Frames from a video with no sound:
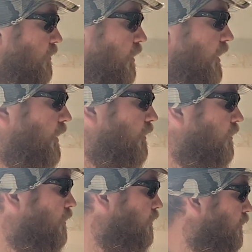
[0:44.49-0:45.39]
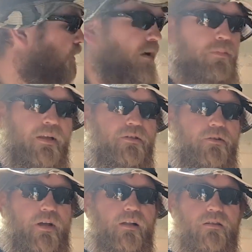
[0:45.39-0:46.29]
I had a couple
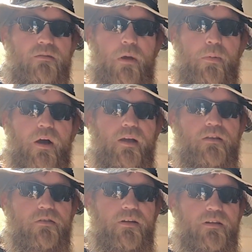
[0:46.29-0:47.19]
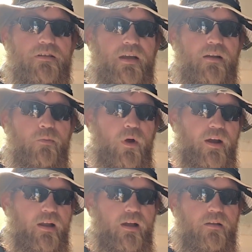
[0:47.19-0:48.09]
extra dollars in my pocket, so I decided why
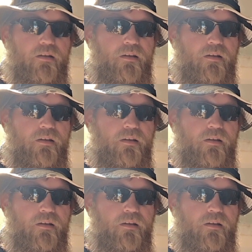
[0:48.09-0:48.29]
not